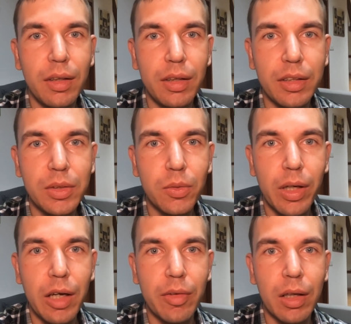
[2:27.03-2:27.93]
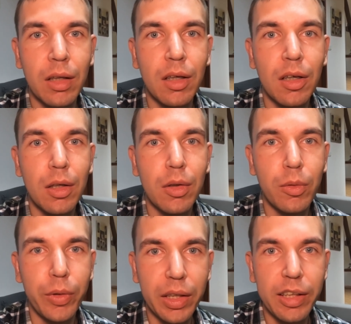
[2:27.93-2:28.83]
is to have a
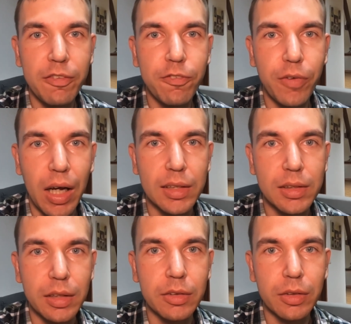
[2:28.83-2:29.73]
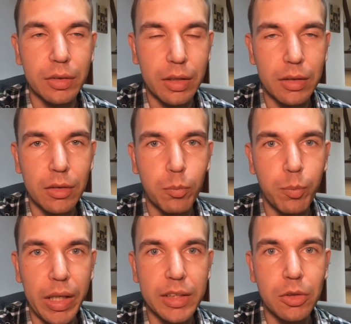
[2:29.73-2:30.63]
really fast internet
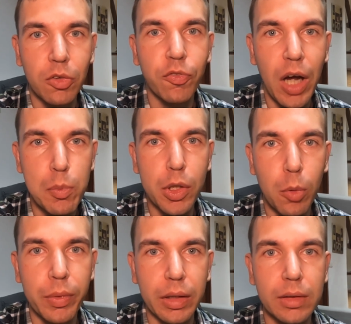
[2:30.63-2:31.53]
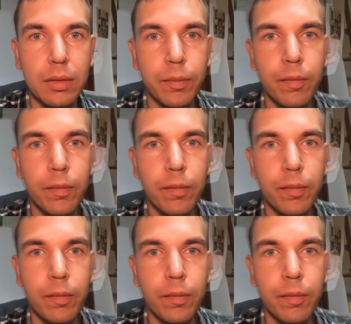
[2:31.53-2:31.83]
based on fiber optics.